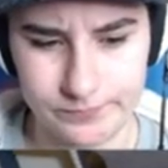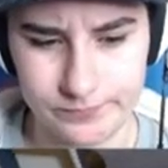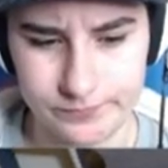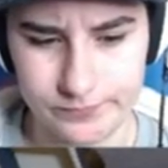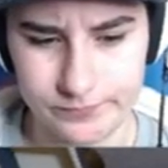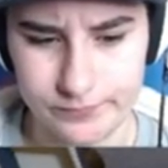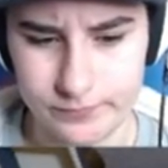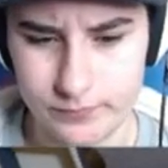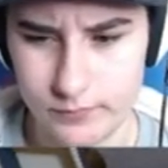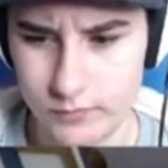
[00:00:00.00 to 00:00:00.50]

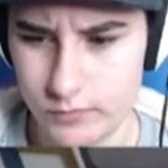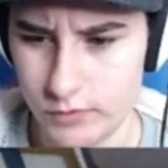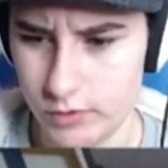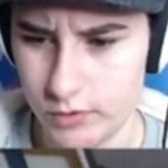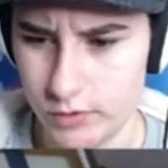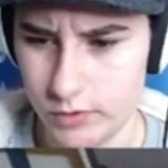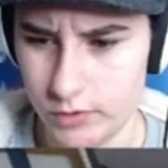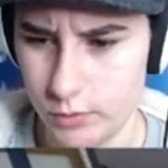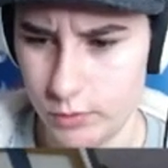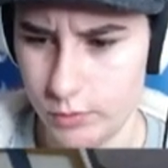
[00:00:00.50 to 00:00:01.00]
What do you need
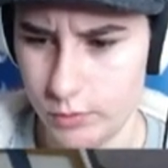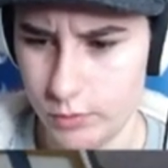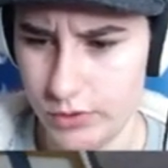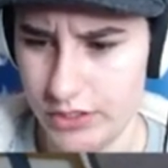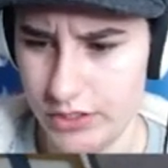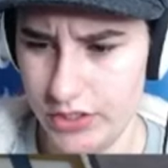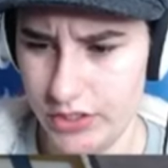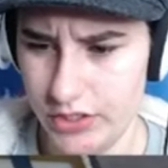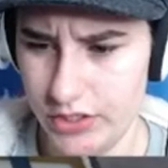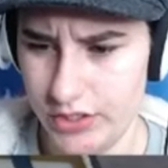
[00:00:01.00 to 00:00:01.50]
before you age
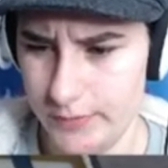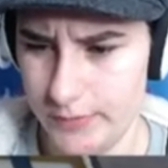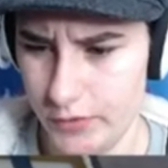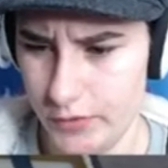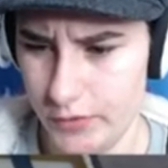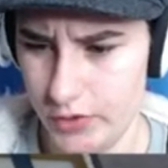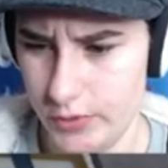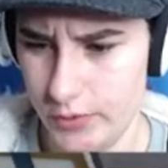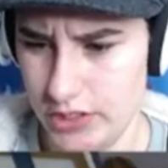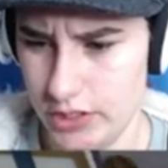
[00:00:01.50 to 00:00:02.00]
up?
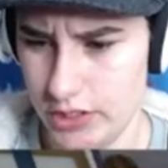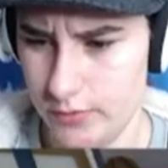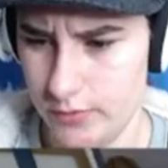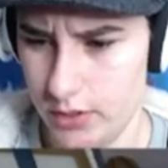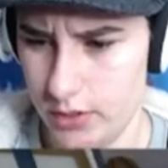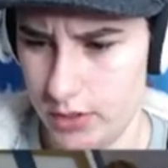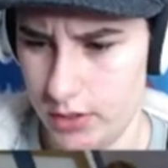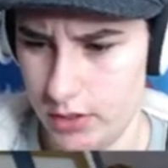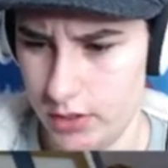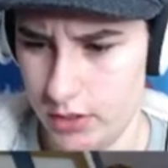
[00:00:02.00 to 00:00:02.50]

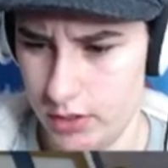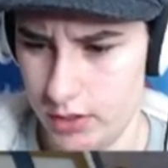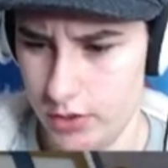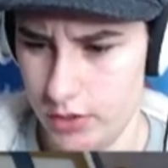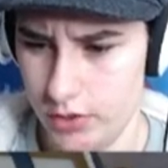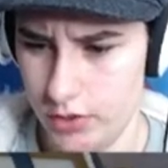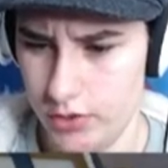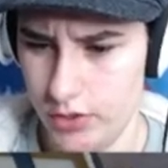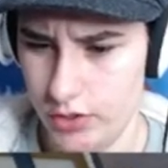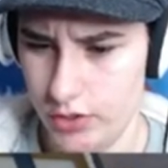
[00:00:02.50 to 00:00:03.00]
You need
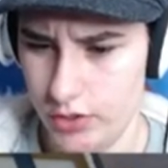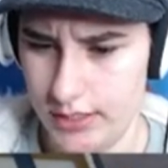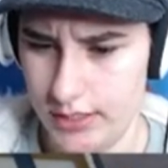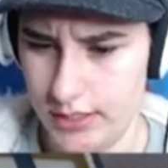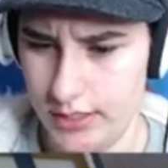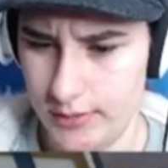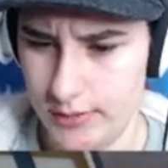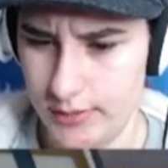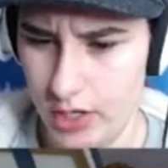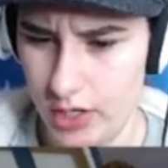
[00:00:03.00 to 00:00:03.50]
potty
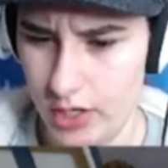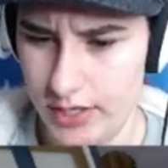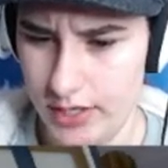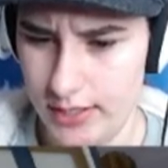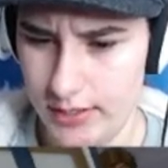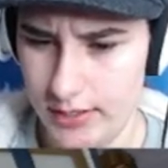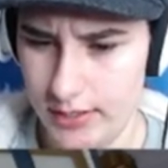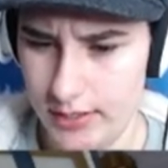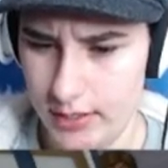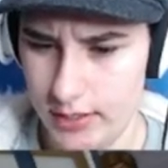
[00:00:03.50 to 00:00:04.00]
and
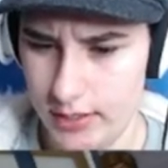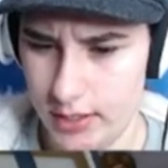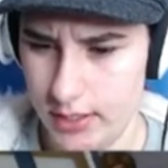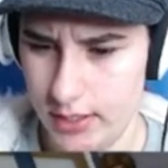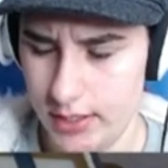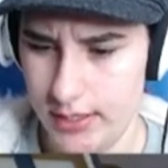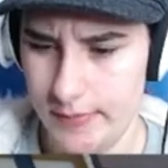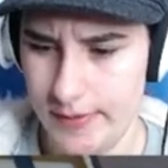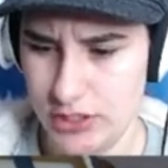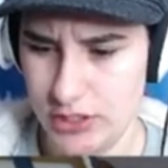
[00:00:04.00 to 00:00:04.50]

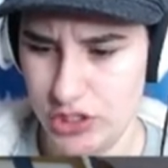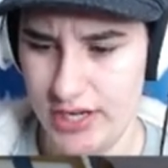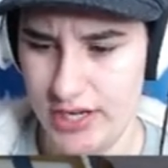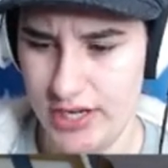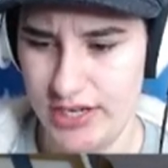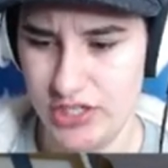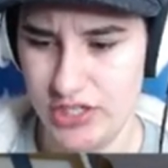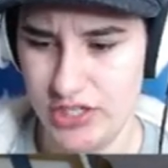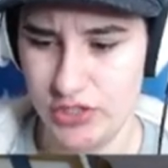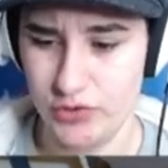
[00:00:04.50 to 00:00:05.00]
imagination,
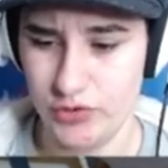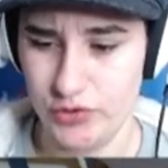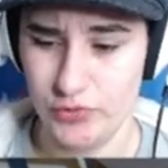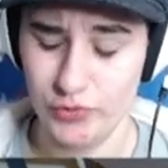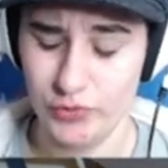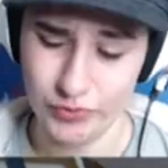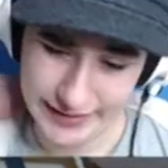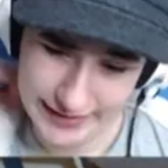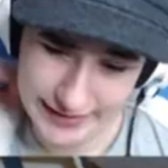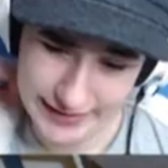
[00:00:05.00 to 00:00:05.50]
really? And the
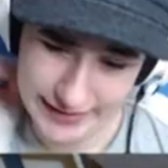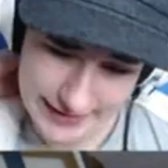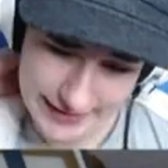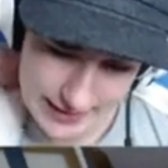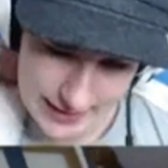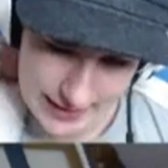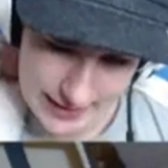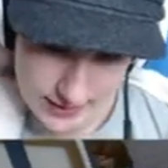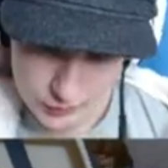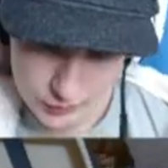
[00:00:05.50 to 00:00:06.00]
movement
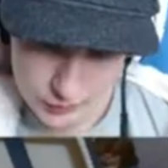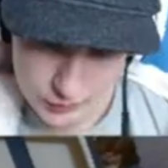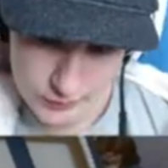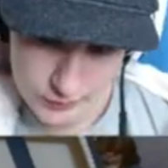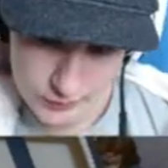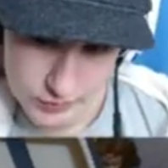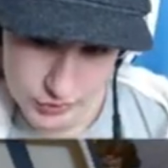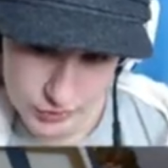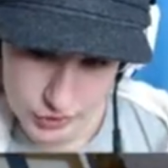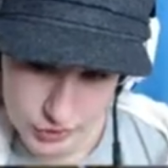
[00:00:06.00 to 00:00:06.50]
should be
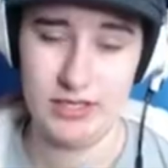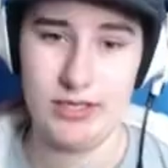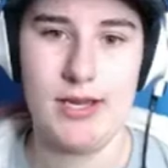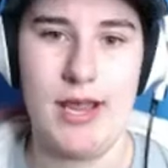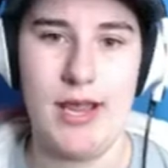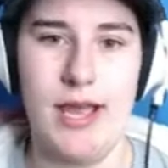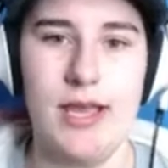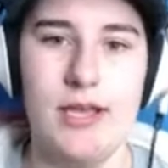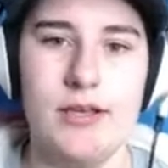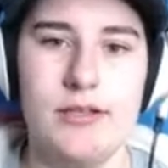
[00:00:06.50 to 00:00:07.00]

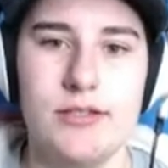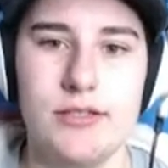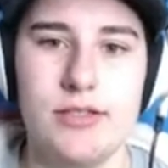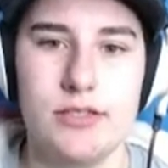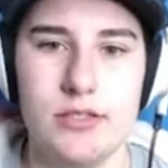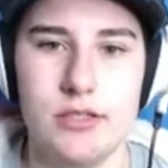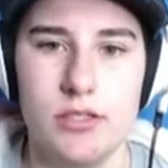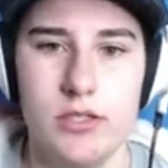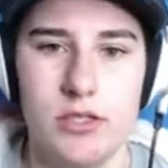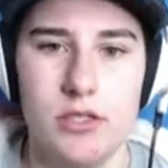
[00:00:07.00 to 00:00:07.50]
next.
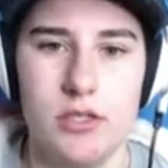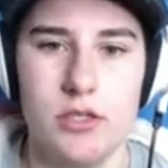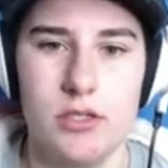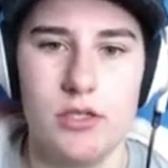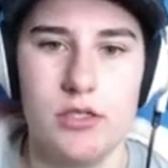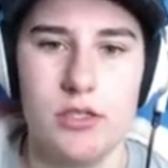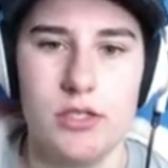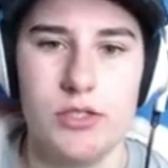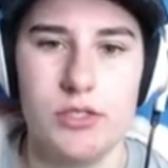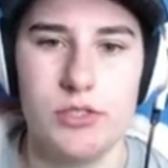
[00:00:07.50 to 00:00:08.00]
So when
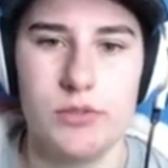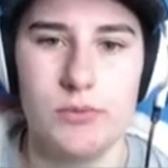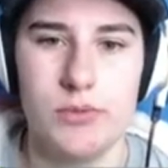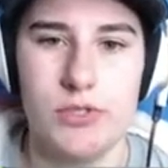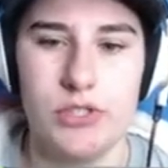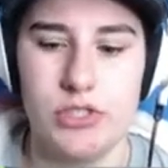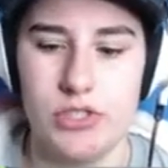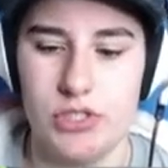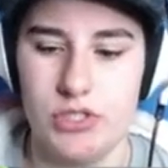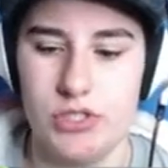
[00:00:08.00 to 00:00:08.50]
she
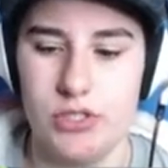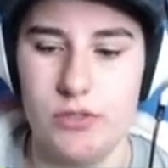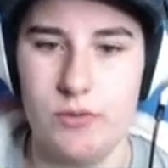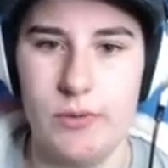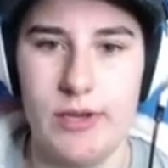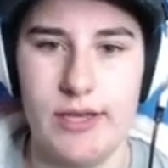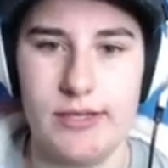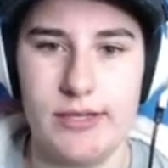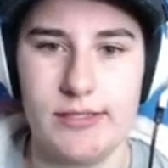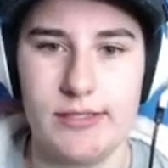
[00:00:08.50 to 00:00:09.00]
wakes
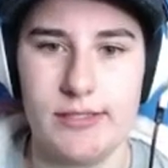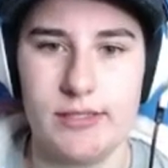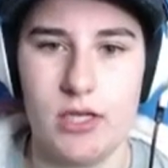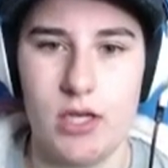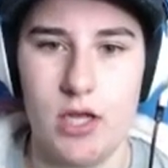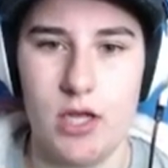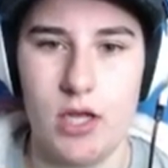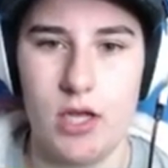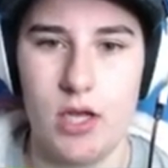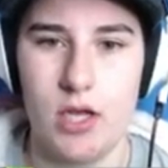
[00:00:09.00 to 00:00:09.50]
up,
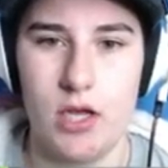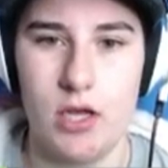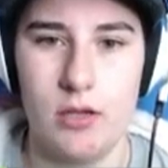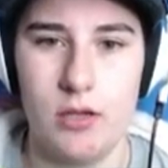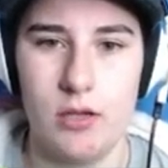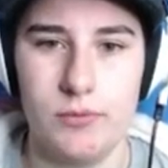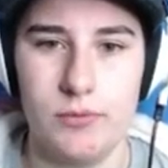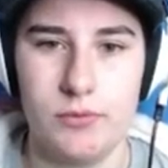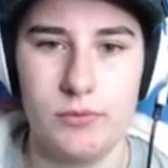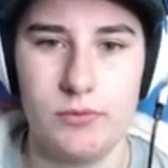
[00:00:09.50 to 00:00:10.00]
which she
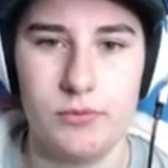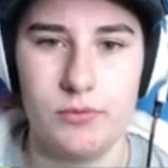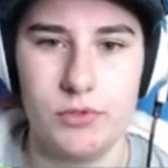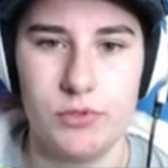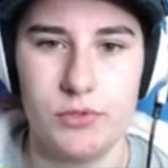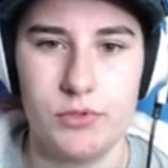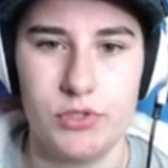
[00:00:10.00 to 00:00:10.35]
should